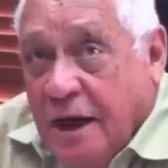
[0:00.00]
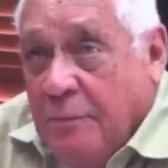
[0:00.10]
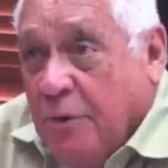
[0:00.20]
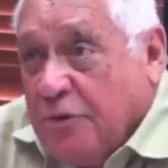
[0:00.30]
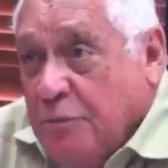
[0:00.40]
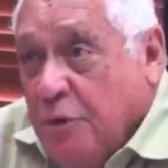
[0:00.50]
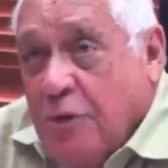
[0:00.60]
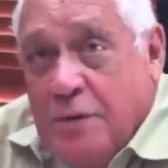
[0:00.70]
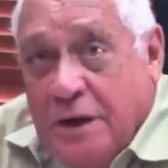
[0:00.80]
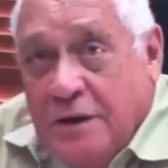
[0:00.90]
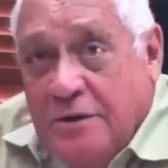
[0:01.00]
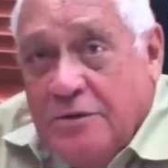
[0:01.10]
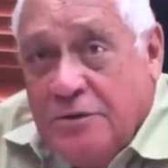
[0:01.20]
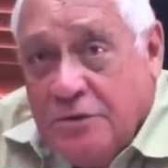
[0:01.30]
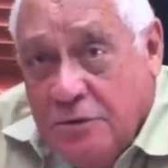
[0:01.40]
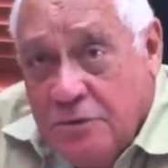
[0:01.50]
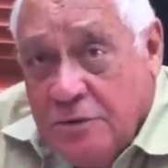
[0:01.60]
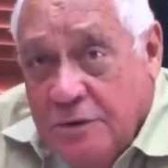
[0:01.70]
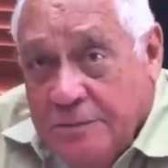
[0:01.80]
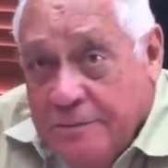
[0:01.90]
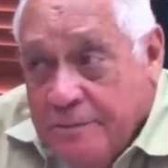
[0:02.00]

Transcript: and much more quickly to school.